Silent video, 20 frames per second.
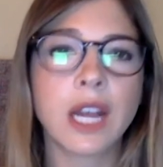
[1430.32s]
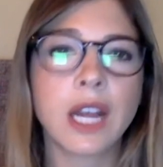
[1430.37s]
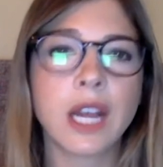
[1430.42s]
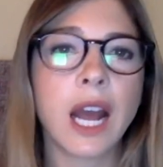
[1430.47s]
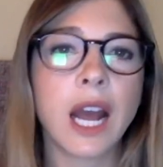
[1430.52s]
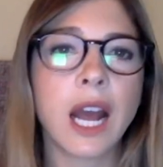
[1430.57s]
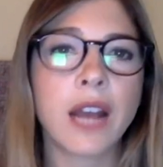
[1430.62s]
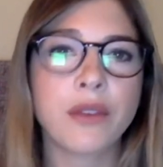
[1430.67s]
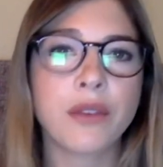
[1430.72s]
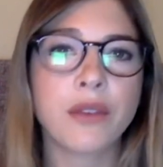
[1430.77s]

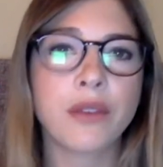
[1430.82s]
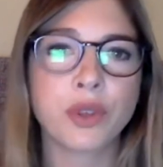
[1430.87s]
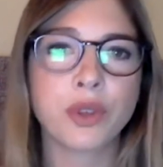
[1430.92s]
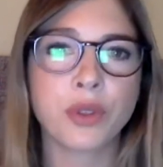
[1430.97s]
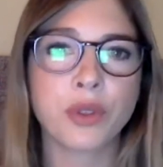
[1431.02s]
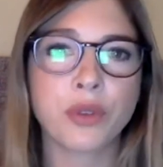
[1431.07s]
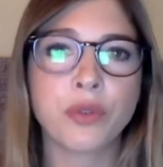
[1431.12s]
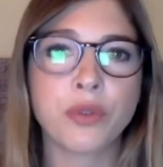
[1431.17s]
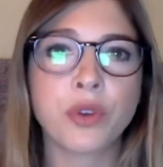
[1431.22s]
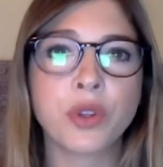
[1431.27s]
I feel the
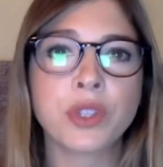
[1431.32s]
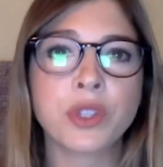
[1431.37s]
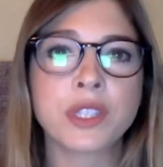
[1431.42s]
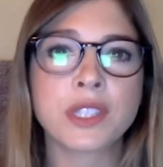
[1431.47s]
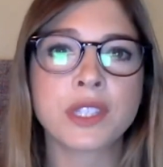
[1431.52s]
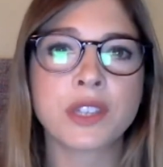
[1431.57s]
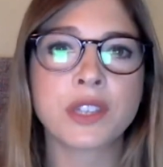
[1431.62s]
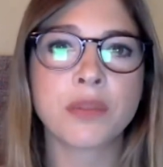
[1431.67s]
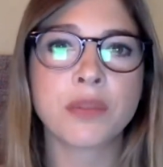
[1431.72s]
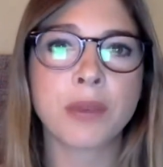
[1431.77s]

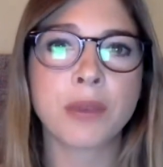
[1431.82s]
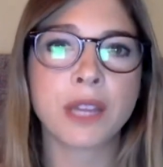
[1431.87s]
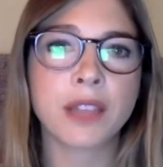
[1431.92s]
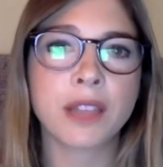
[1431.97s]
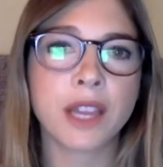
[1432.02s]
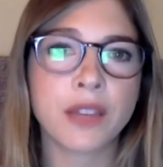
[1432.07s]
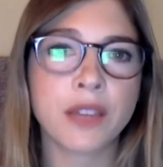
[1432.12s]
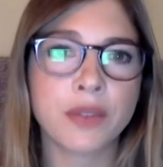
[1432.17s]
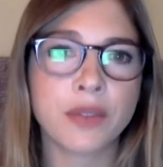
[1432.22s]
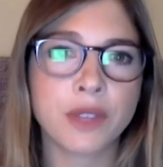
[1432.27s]
fullness of my
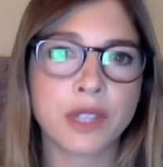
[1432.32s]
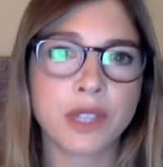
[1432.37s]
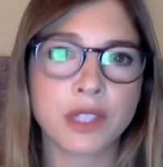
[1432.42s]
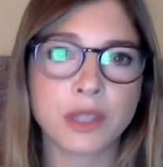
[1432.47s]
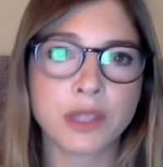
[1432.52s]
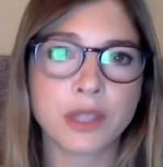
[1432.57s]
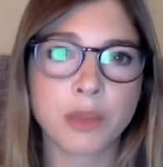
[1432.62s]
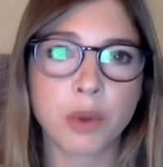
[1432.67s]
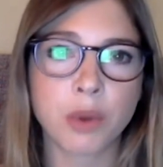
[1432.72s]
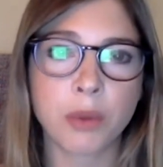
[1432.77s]
life in
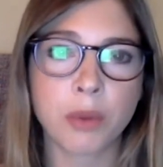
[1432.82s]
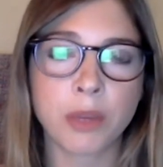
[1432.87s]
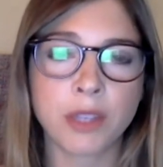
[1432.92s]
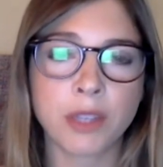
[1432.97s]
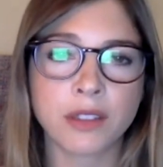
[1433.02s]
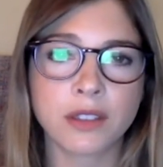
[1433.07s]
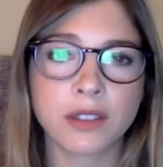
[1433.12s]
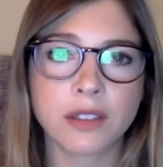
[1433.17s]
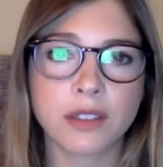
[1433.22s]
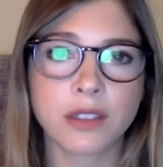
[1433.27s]
this moment.
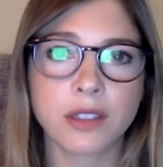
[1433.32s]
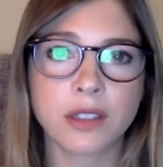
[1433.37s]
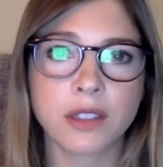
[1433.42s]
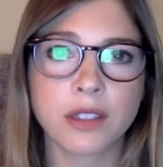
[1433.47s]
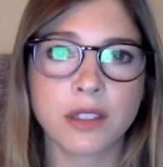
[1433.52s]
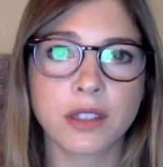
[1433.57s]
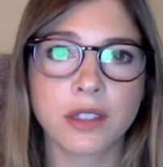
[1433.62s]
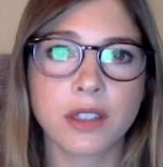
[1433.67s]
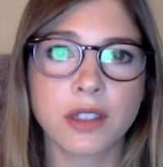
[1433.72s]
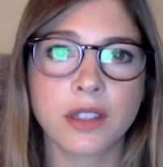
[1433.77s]

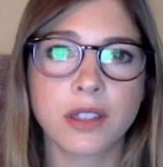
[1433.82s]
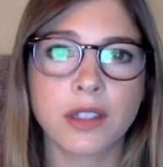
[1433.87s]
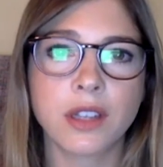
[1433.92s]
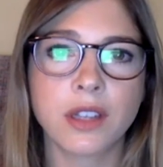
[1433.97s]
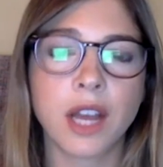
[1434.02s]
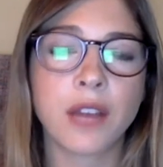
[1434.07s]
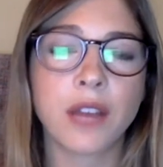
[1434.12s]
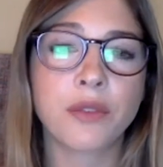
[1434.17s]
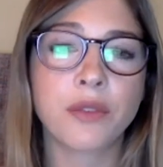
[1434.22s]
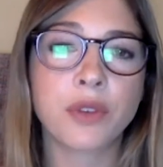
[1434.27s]

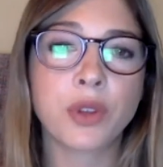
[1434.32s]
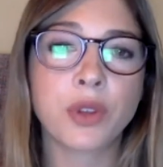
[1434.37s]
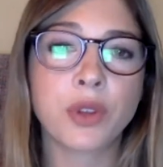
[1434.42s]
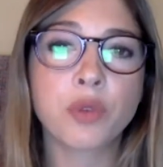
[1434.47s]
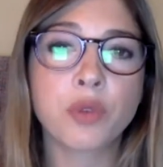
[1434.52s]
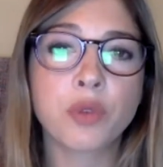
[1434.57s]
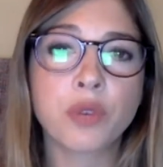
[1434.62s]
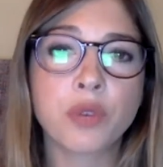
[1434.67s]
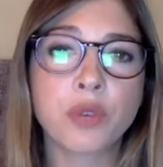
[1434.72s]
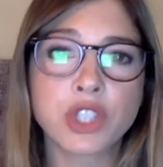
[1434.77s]
I feel the
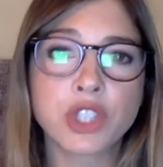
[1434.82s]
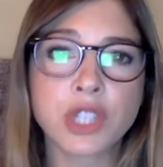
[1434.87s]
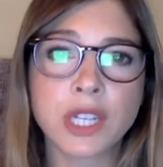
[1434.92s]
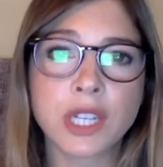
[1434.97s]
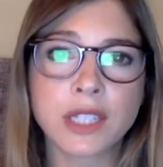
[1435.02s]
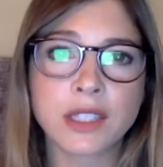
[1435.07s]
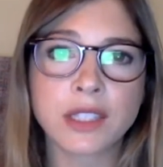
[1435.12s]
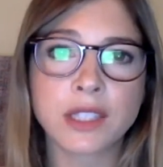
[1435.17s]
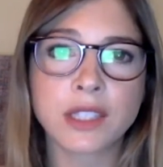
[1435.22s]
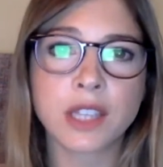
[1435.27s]

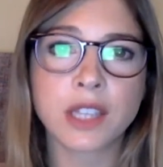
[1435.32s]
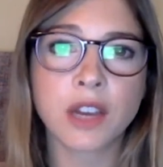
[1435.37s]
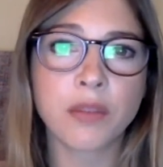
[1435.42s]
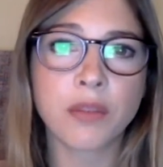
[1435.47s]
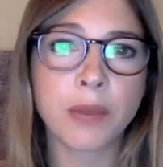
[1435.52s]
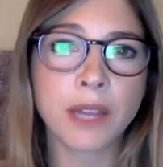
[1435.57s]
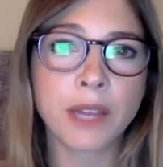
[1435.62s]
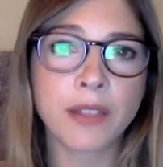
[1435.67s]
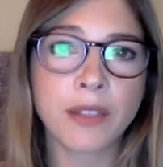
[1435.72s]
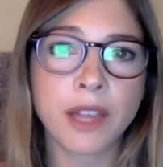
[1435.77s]
richness of
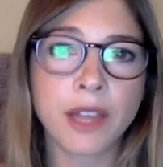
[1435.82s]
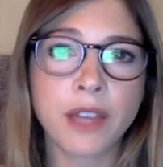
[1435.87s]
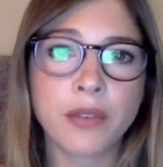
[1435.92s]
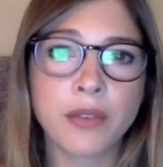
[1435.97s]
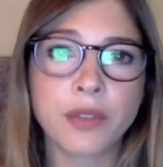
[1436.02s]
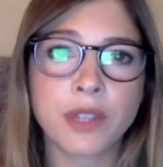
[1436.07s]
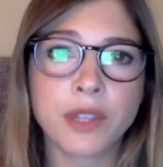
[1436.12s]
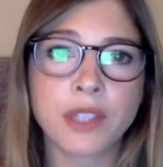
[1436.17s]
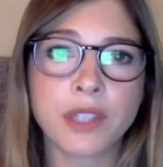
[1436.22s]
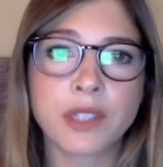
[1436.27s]
my life
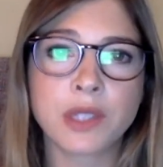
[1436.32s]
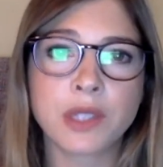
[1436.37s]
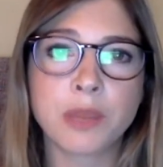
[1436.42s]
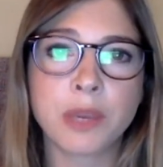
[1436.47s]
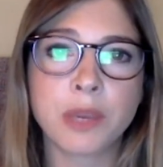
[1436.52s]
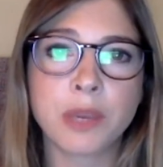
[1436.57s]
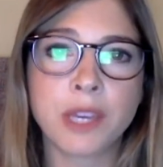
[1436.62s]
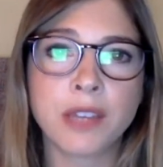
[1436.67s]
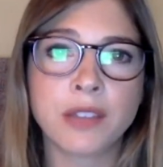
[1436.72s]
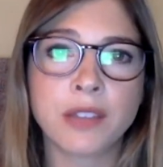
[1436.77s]
in this
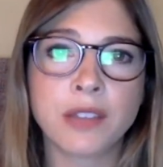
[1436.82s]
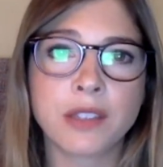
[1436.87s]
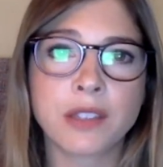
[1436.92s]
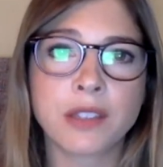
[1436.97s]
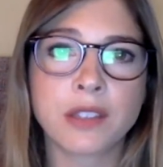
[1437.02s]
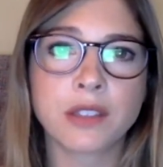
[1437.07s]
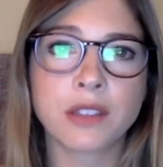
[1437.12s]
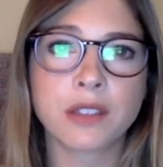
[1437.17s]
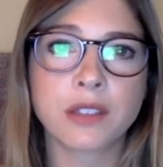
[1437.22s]
space.